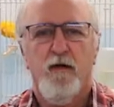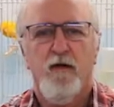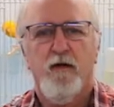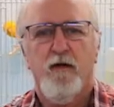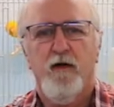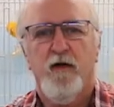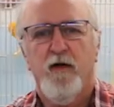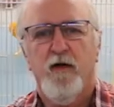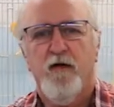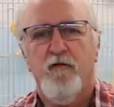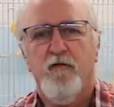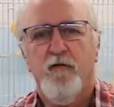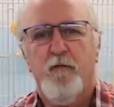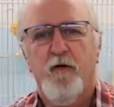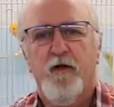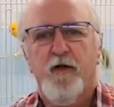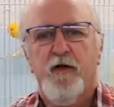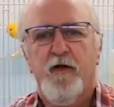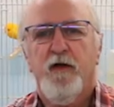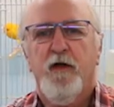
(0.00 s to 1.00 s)
G'day
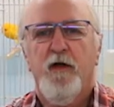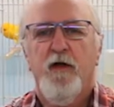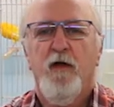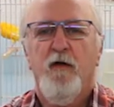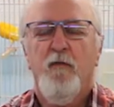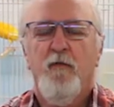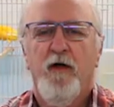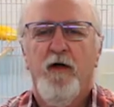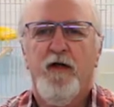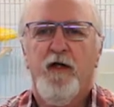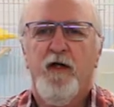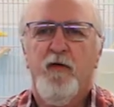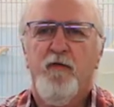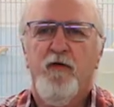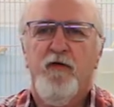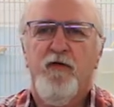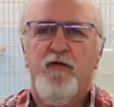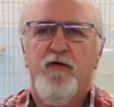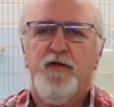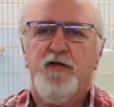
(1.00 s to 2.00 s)
everybody, my name
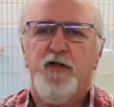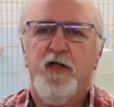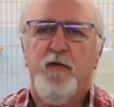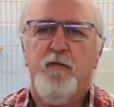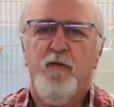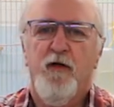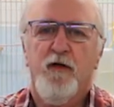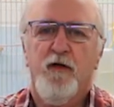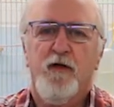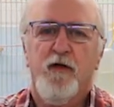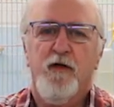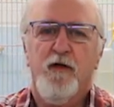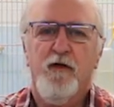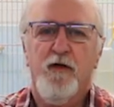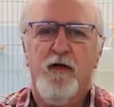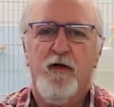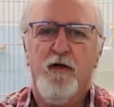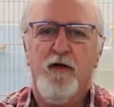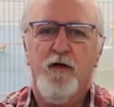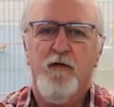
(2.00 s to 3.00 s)
is Jay Bunker
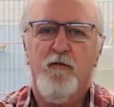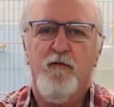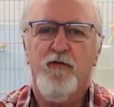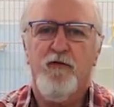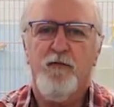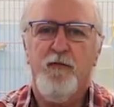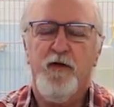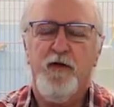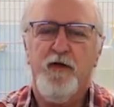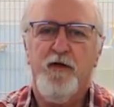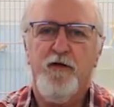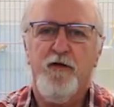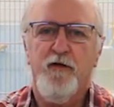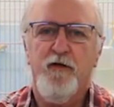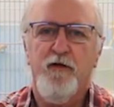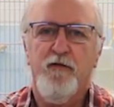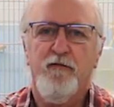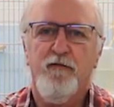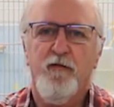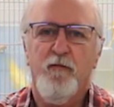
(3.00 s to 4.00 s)
and I'm speaking to
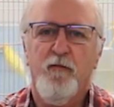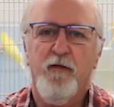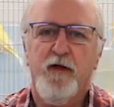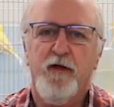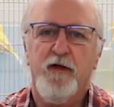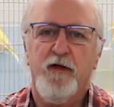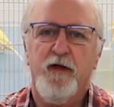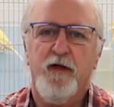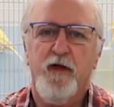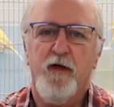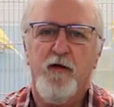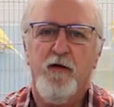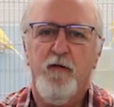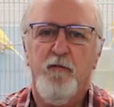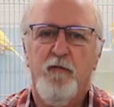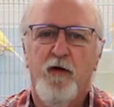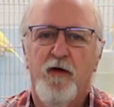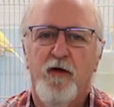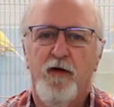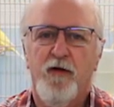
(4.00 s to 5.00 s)
you from my canary
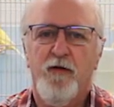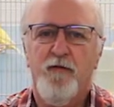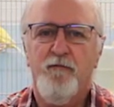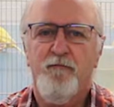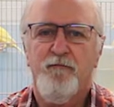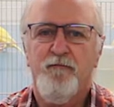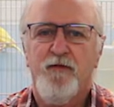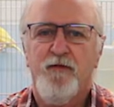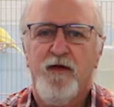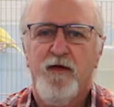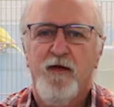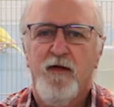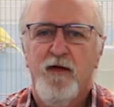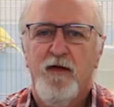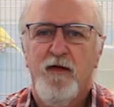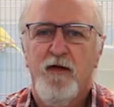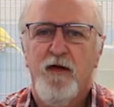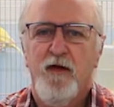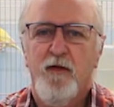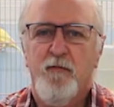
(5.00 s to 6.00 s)
barn.
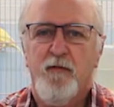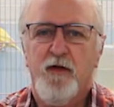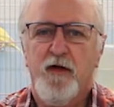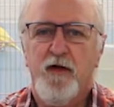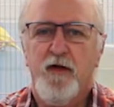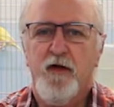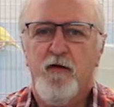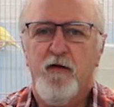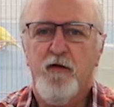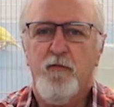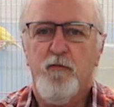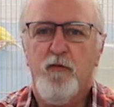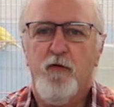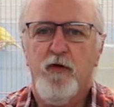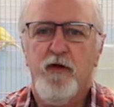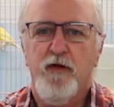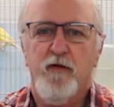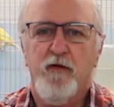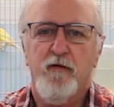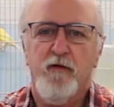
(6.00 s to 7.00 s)
I'm a canary
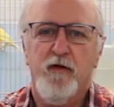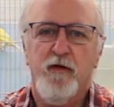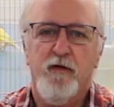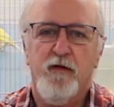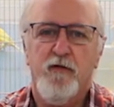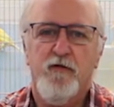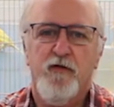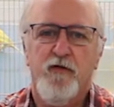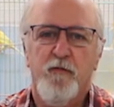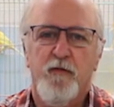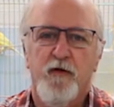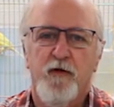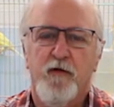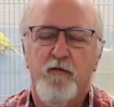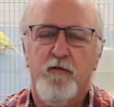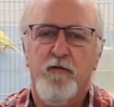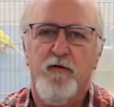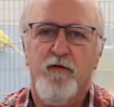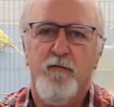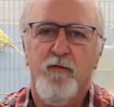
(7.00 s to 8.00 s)
breeder and
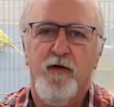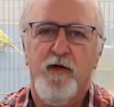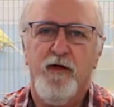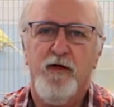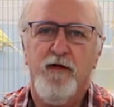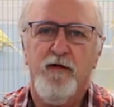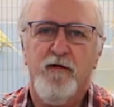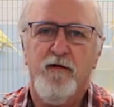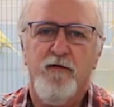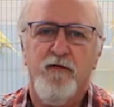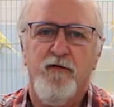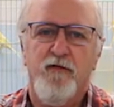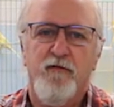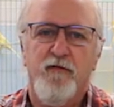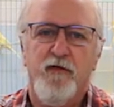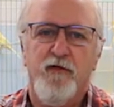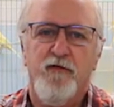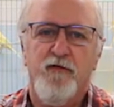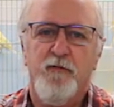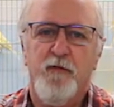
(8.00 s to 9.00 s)
exhibitor with many years
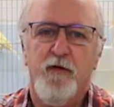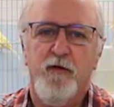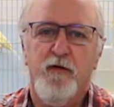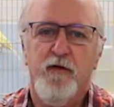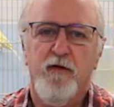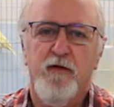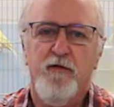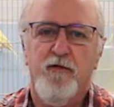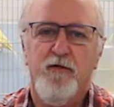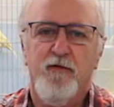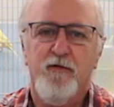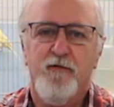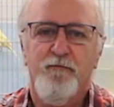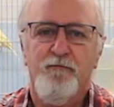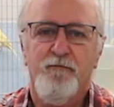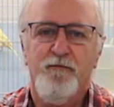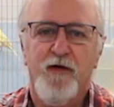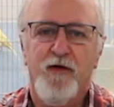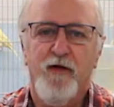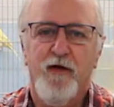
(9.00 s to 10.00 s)
of
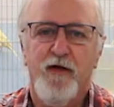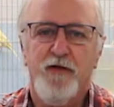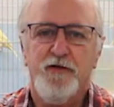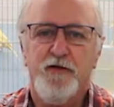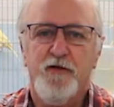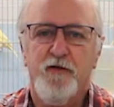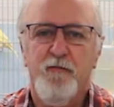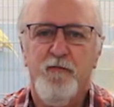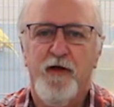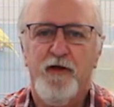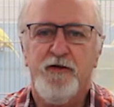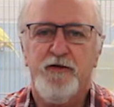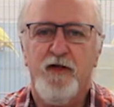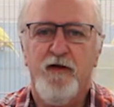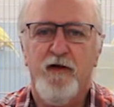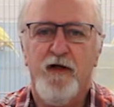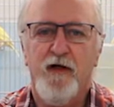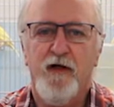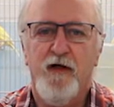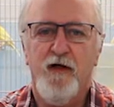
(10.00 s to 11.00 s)
experience, and I should
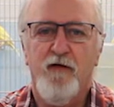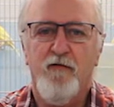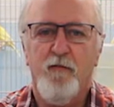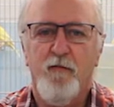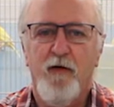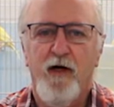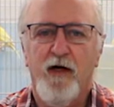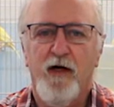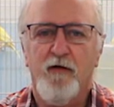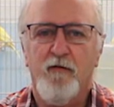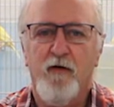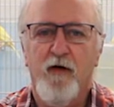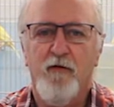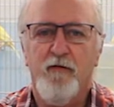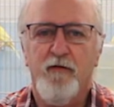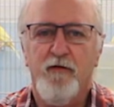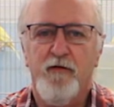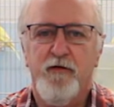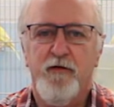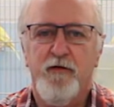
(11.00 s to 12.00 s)
mention that I have a
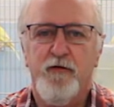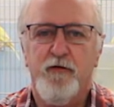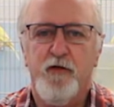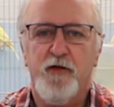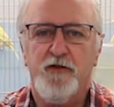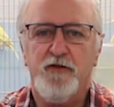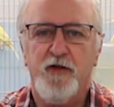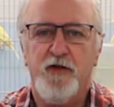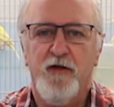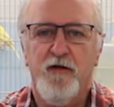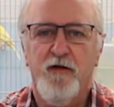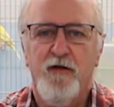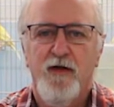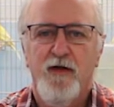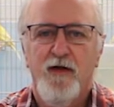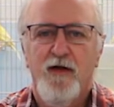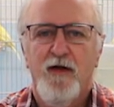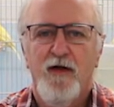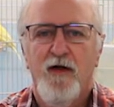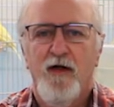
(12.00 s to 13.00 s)
background in nutrition
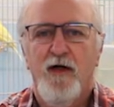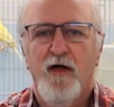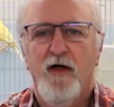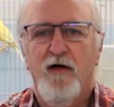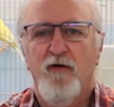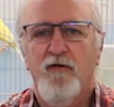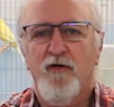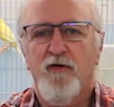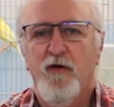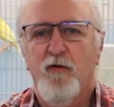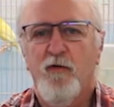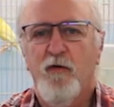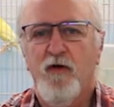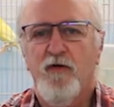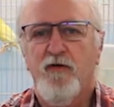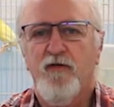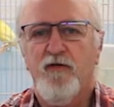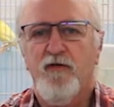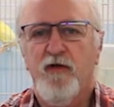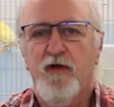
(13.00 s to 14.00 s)
as I
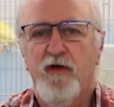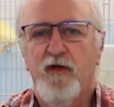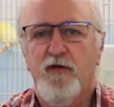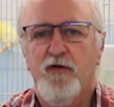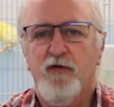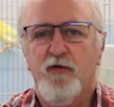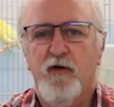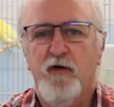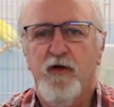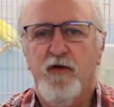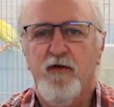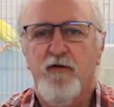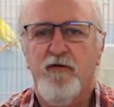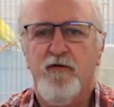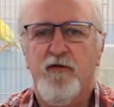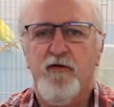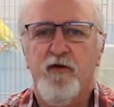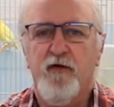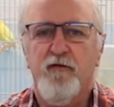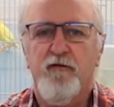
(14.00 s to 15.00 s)
was a trained
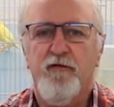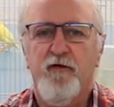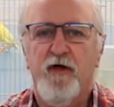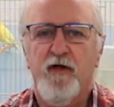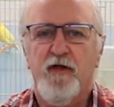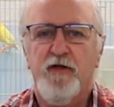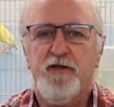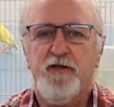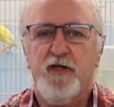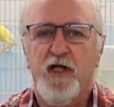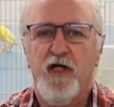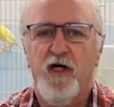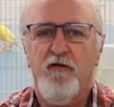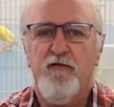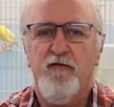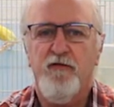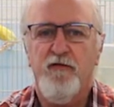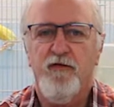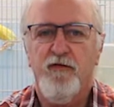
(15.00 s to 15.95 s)
certified chef,